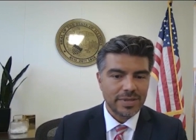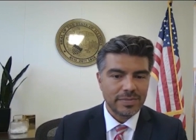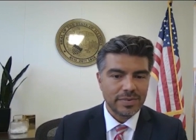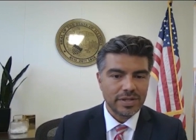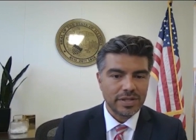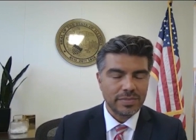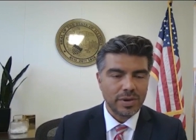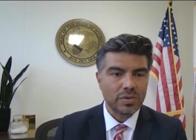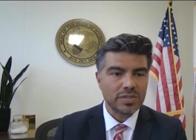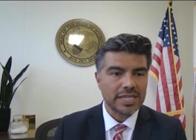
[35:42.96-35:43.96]
people
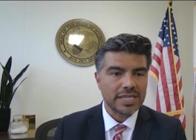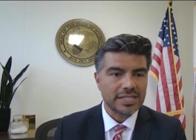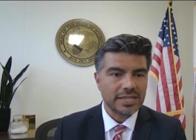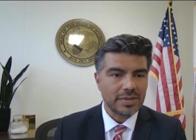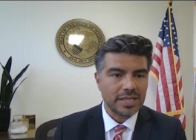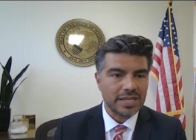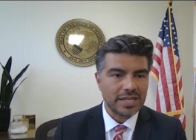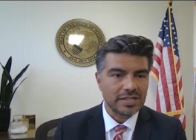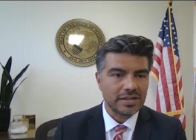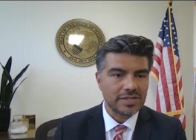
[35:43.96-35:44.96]
opposing some of the
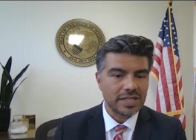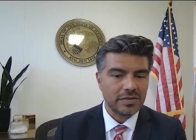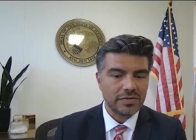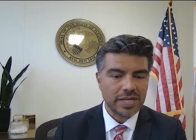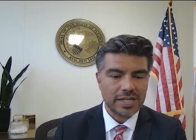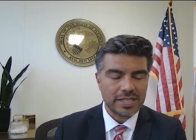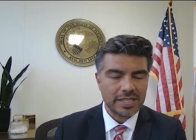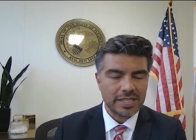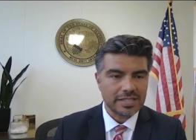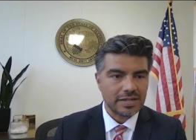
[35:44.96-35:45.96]
initiatives that you've had. I
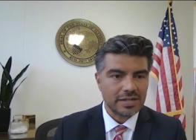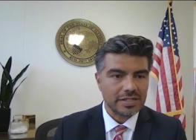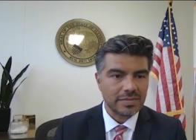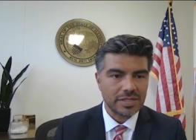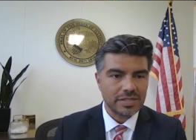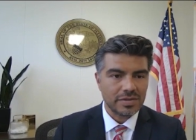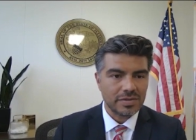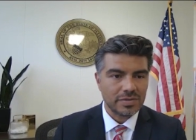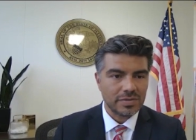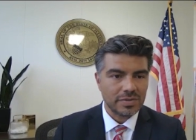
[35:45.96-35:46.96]
think Senator Simmons,
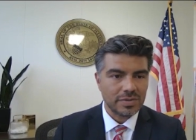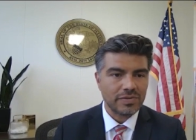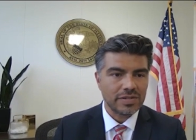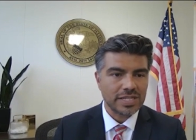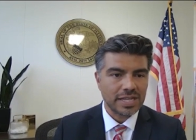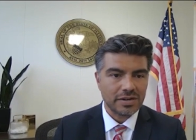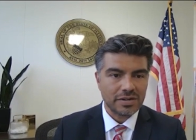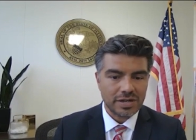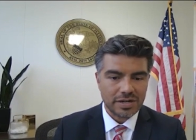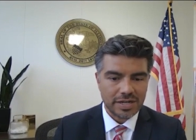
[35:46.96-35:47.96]
you referenced that
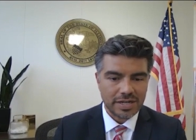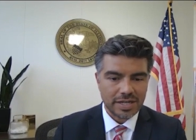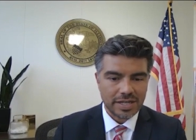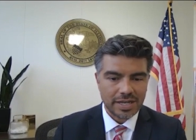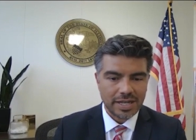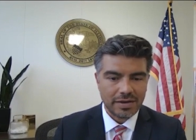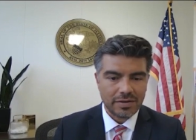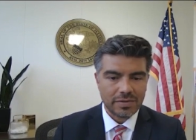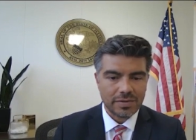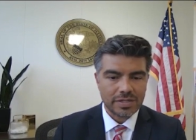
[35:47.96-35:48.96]
earlier, and
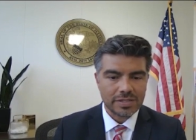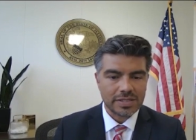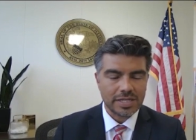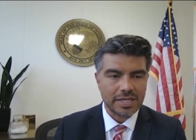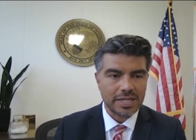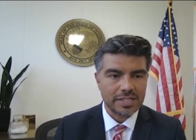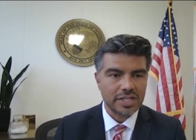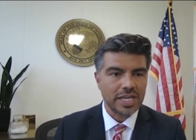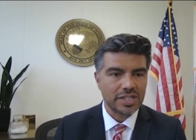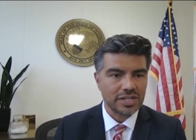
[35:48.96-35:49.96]
how there's an
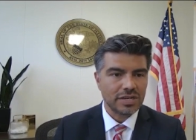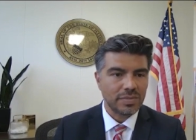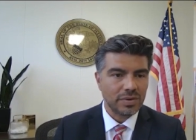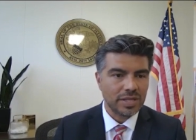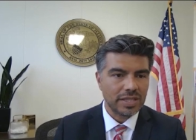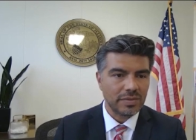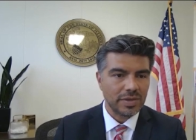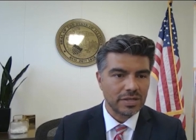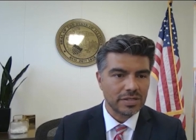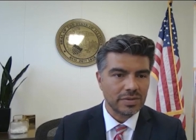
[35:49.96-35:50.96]
education component that
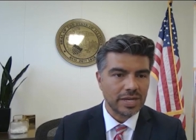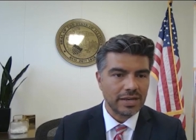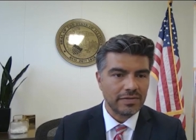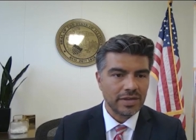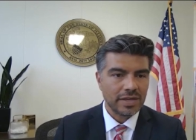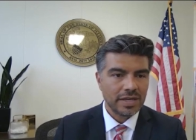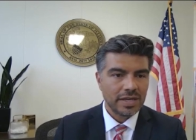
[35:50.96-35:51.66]
we also have,